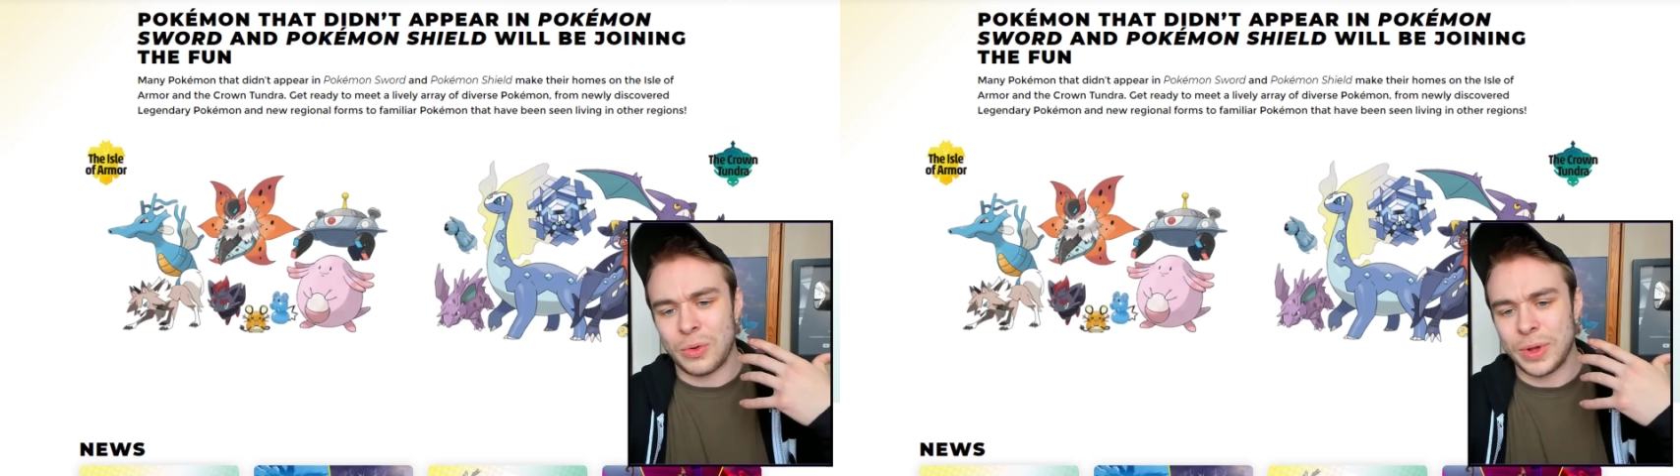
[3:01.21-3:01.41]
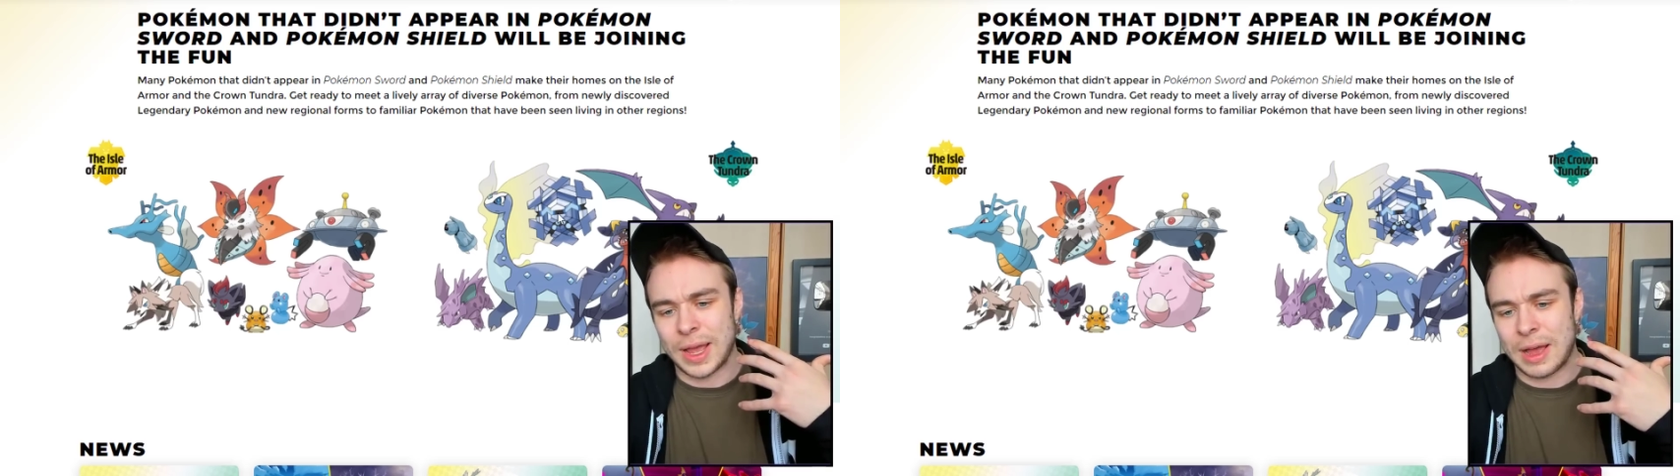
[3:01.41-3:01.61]

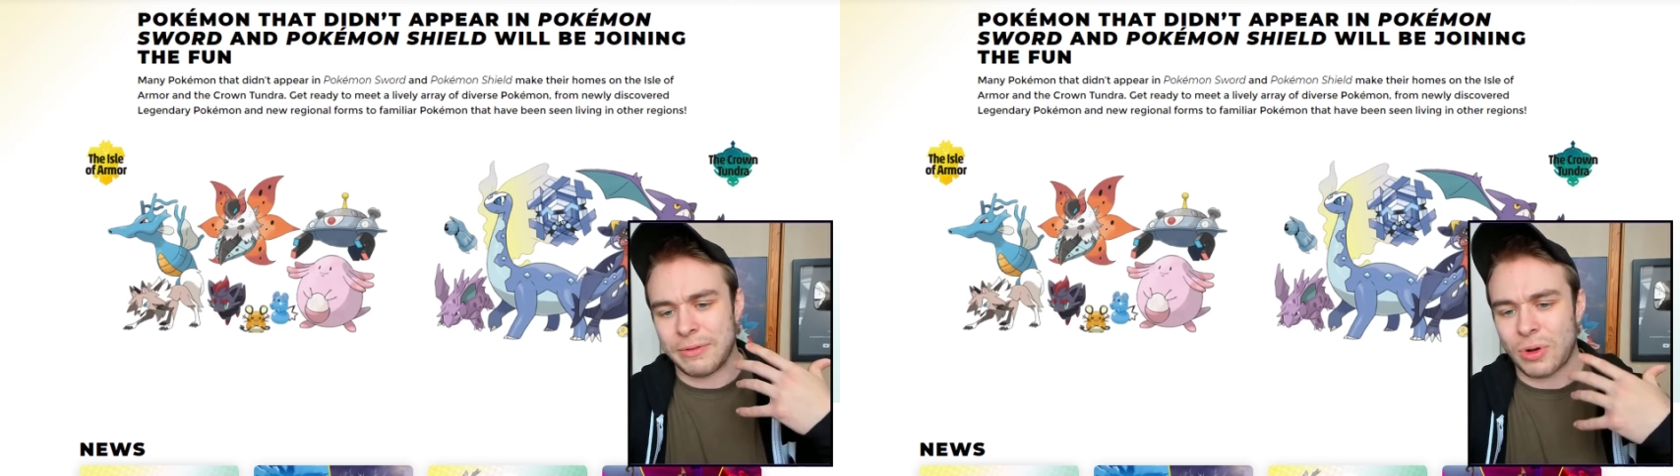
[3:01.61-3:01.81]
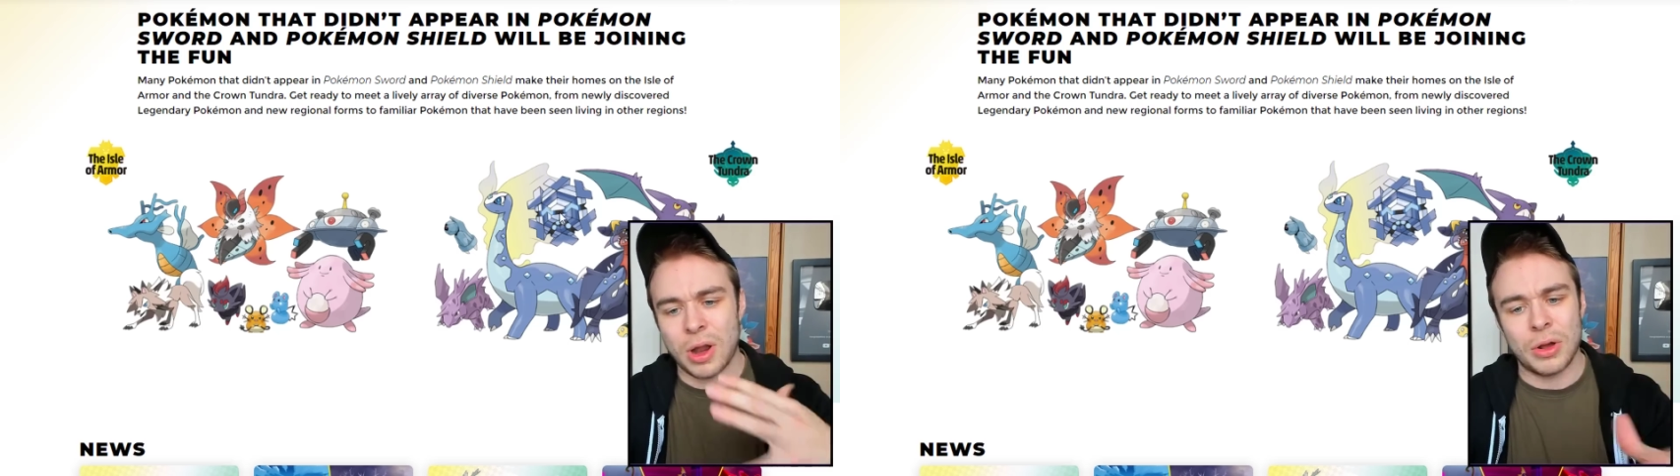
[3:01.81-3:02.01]
we
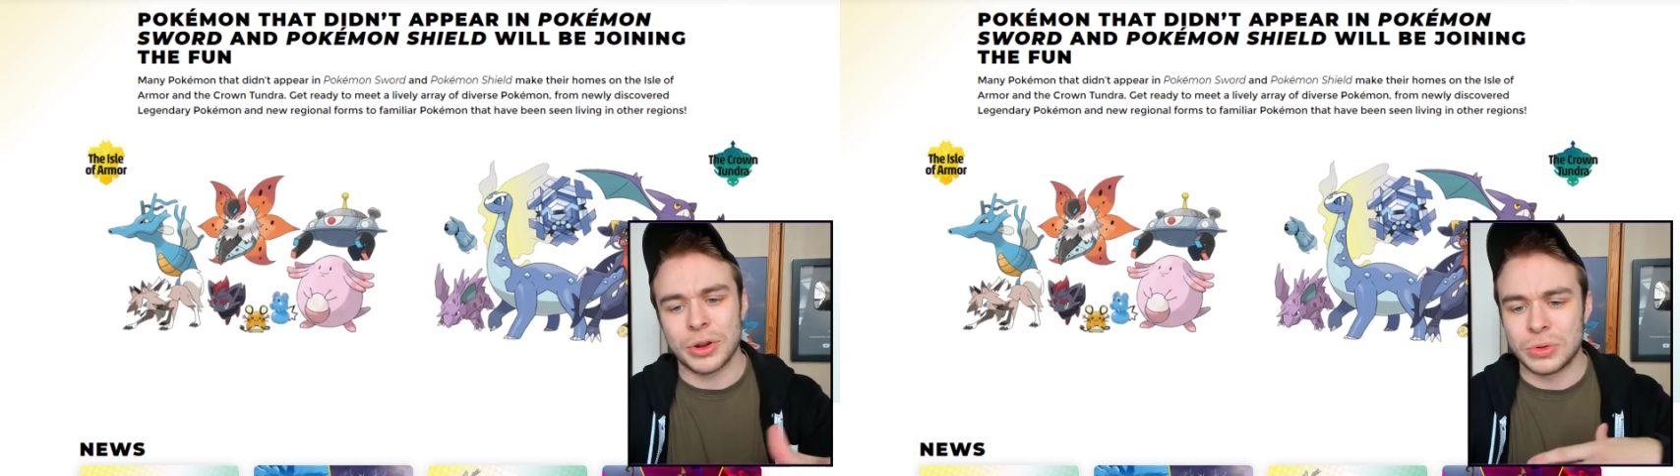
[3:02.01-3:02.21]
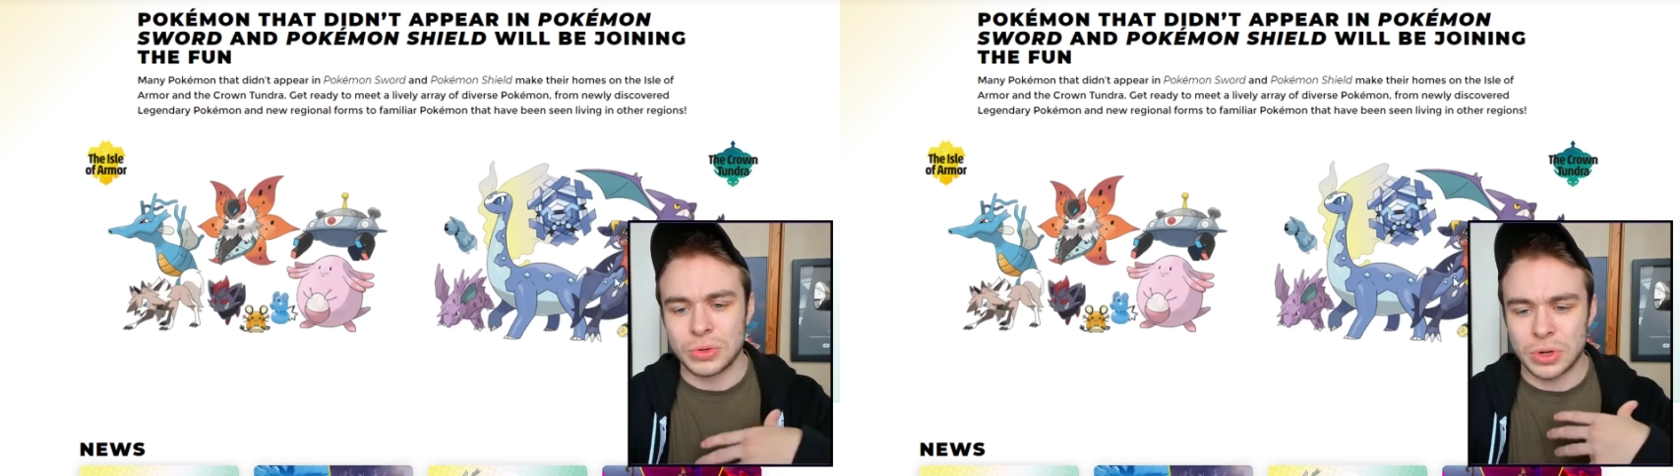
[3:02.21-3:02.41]
have
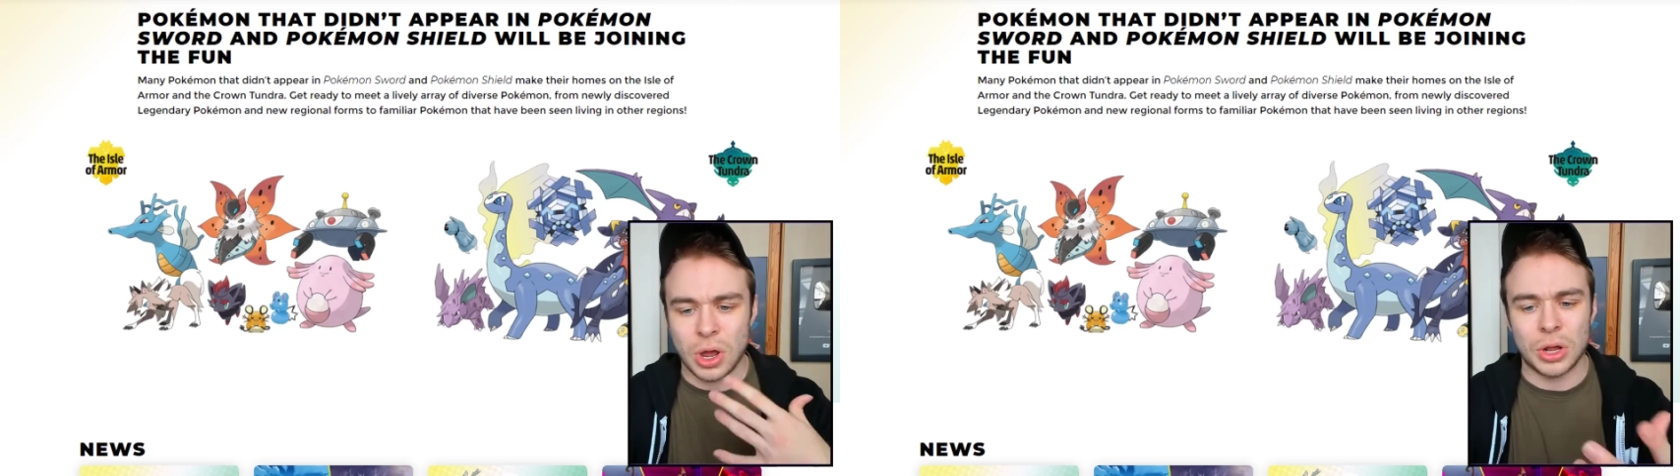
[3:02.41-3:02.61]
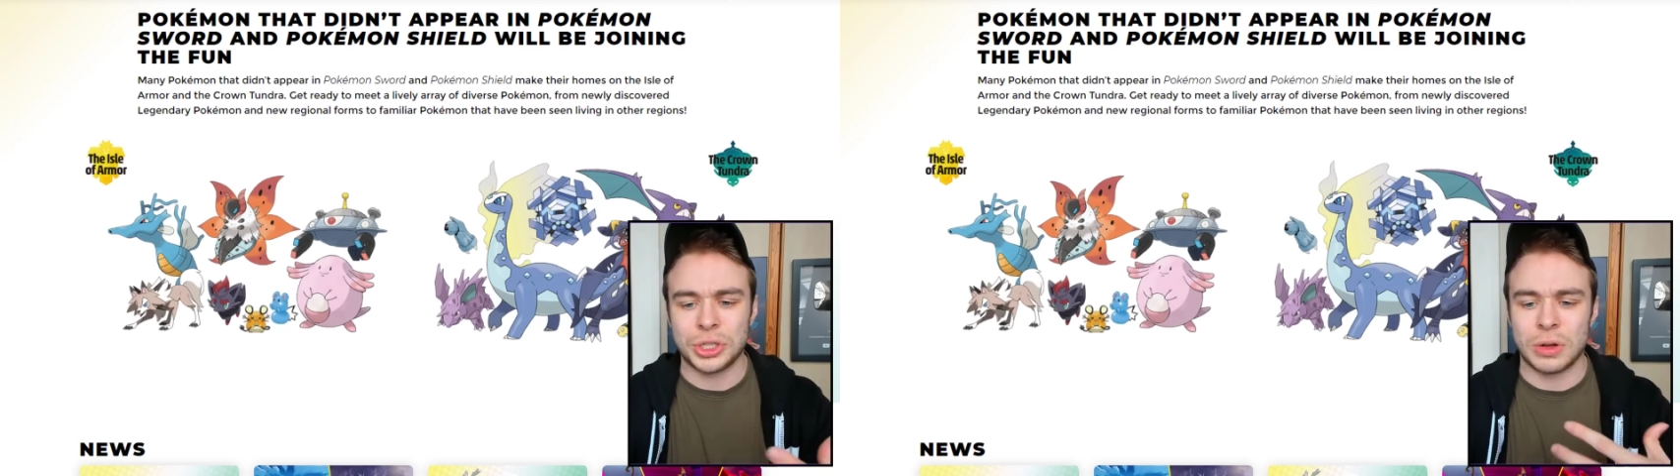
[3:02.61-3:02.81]
Cryogonal,
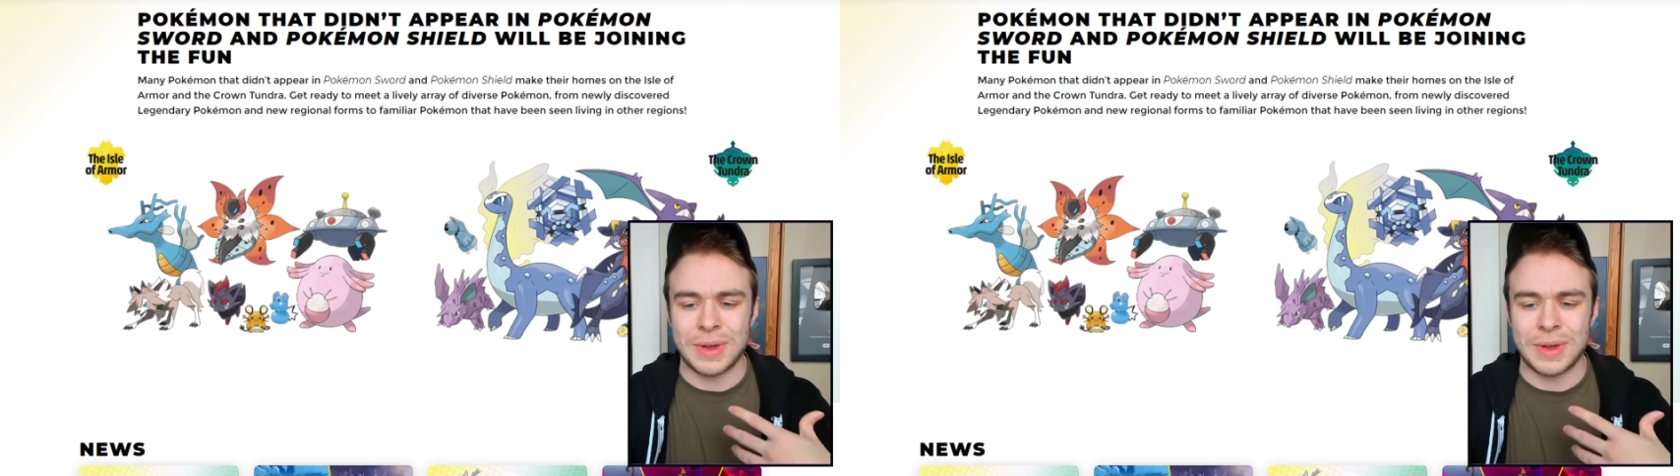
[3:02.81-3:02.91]
Garchomp,